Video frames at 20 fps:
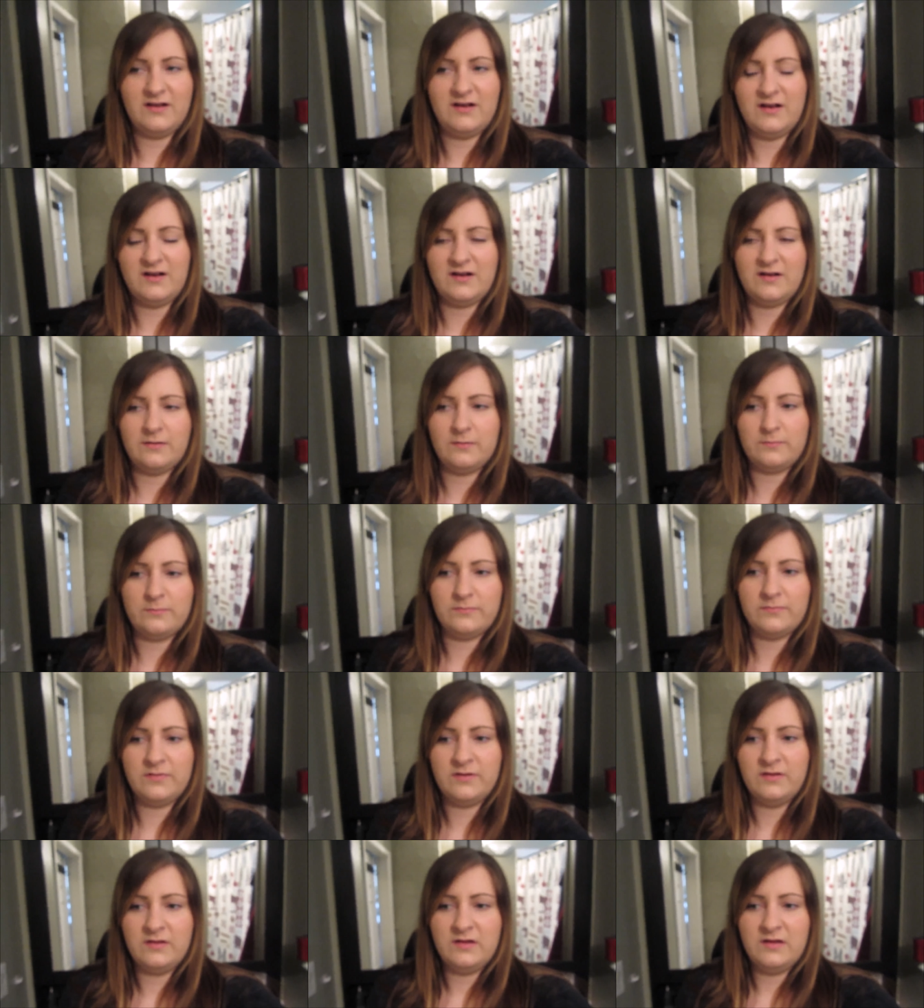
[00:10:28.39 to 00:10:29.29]

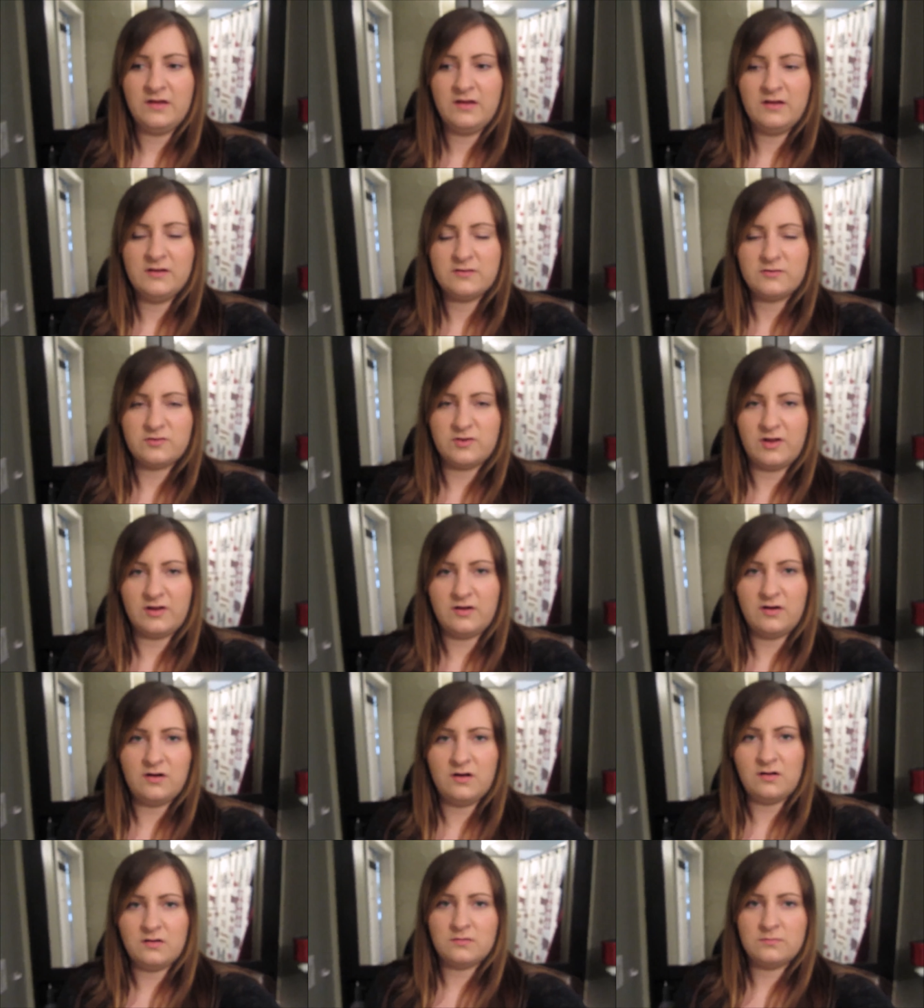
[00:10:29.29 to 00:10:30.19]
Um, so I
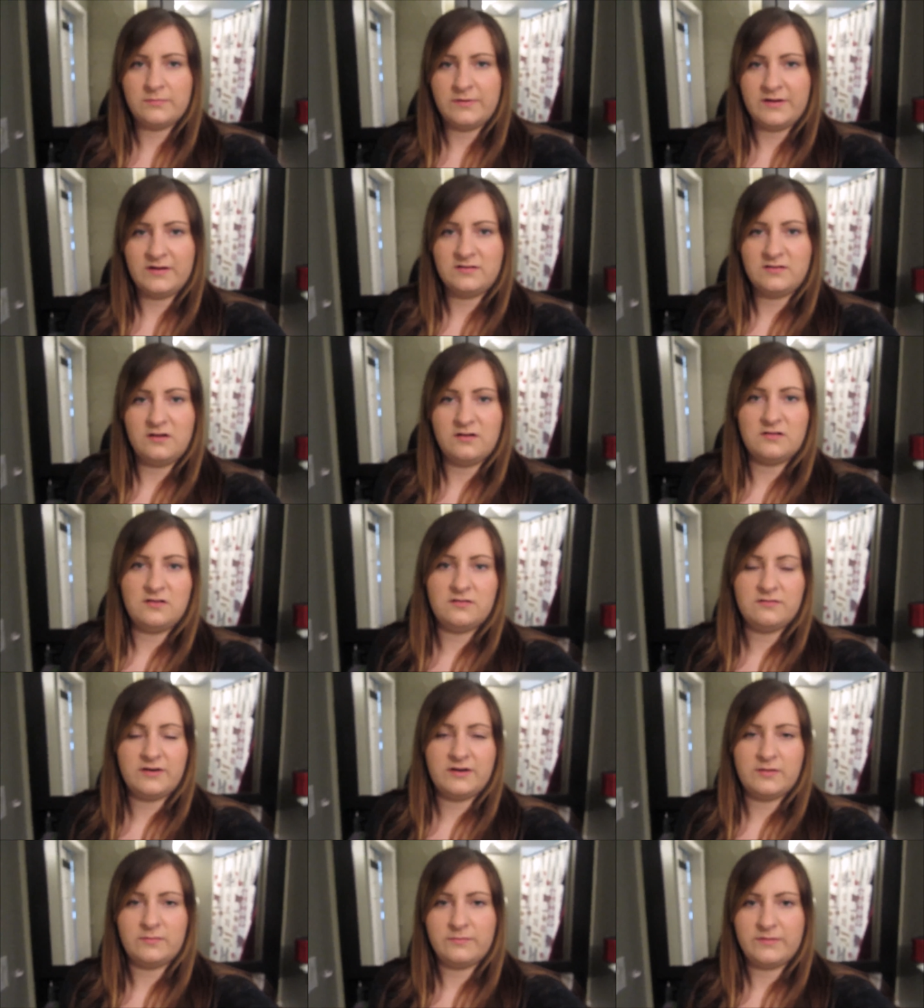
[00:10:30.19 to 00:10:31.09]
called my doctor
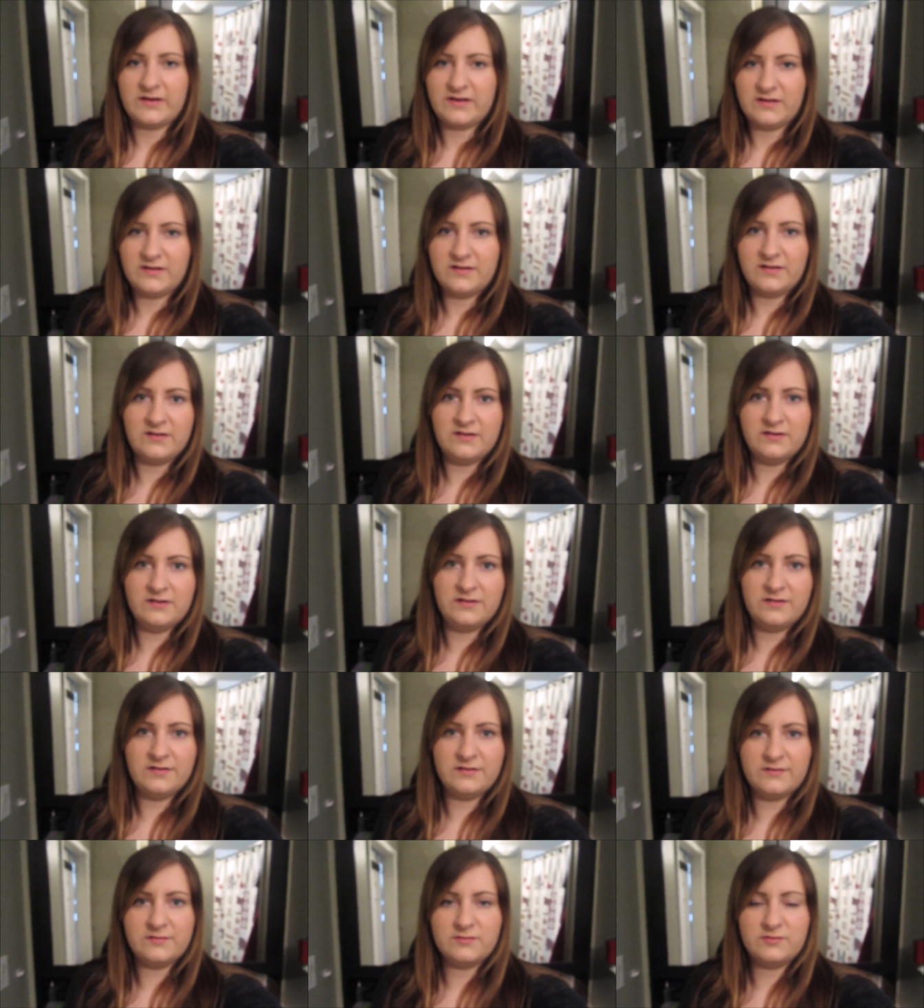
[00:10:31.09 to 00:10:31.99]
right away
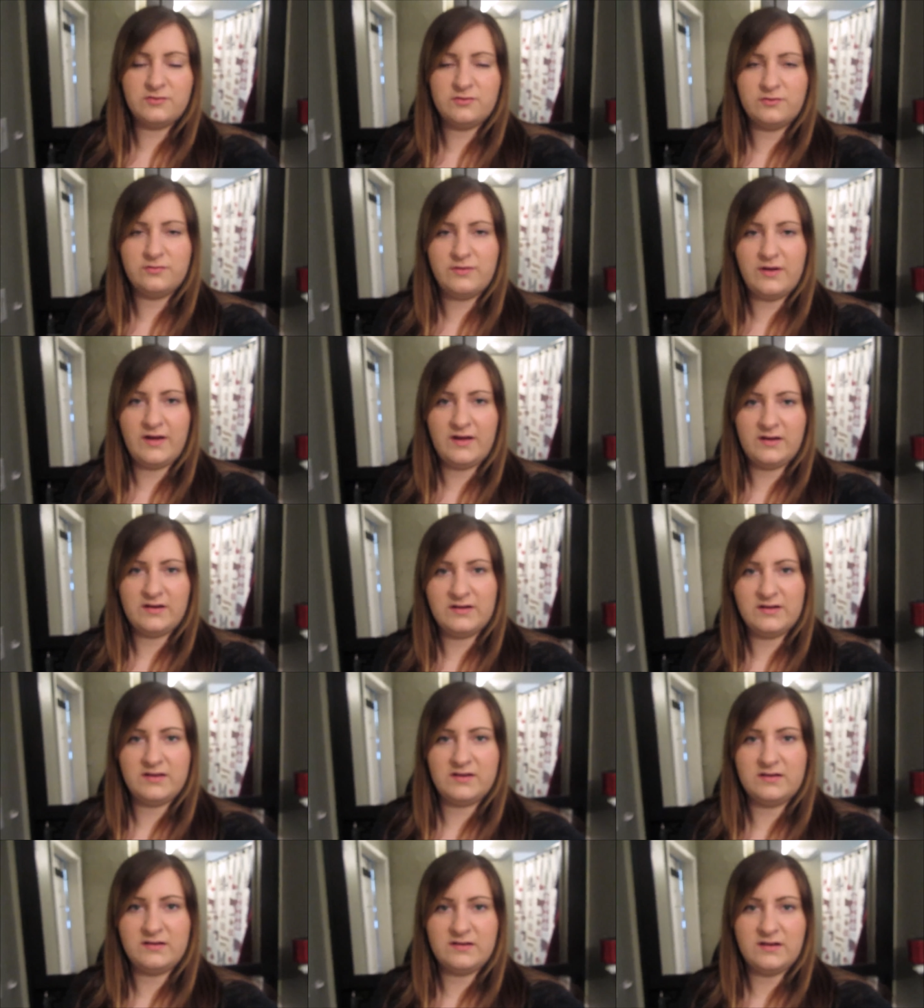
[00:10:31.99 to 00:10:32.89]
to get
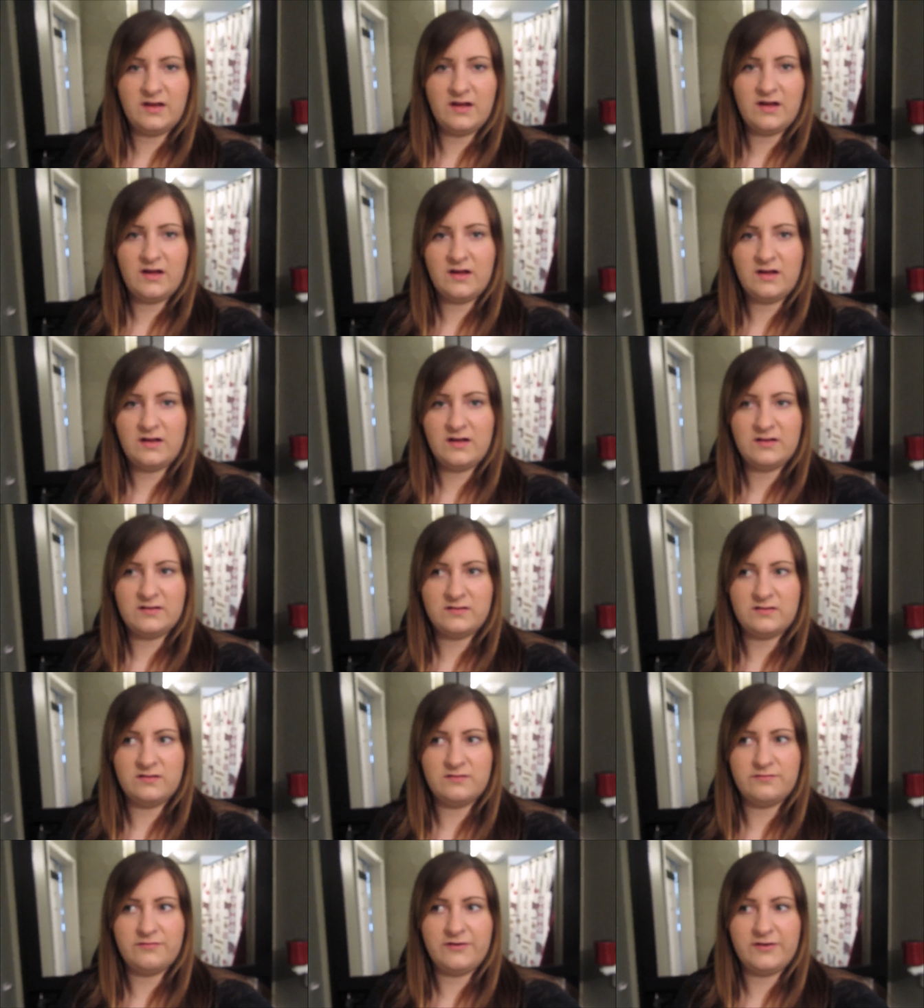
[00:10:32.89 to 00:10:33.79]
in uh, as
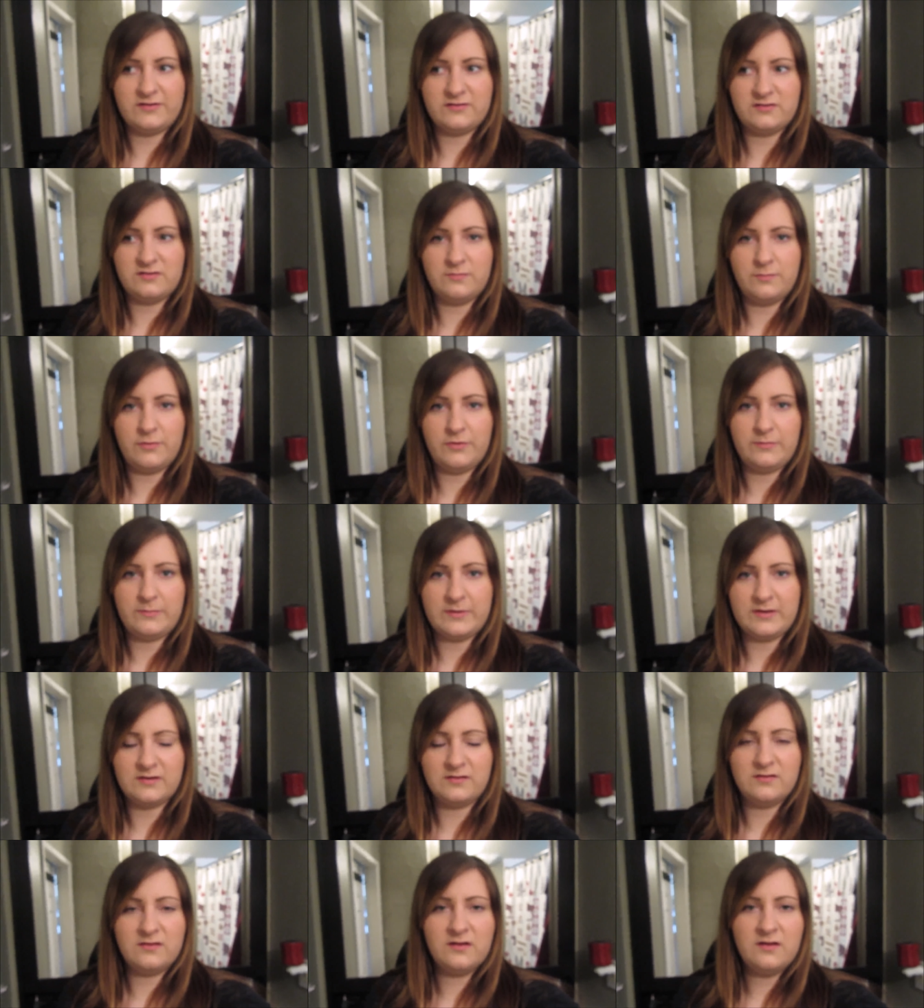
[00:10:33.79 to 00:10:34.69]
far as an
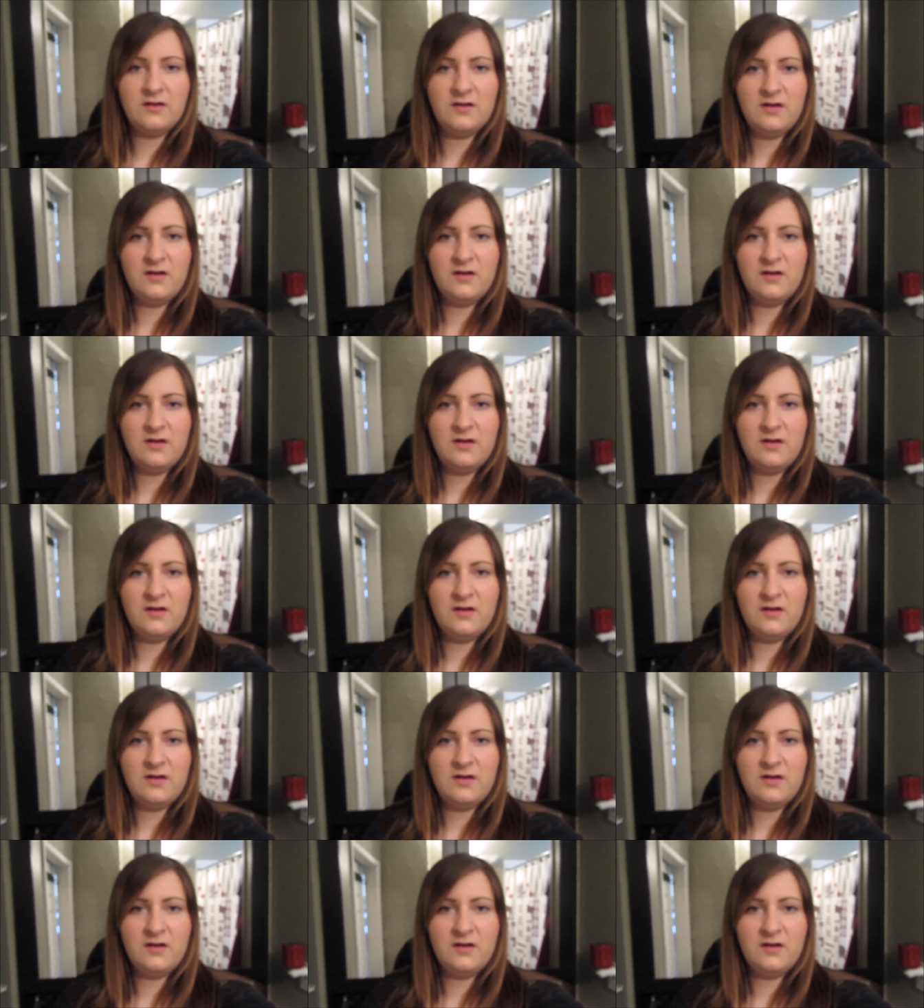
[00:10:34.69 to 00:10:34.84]
appointment.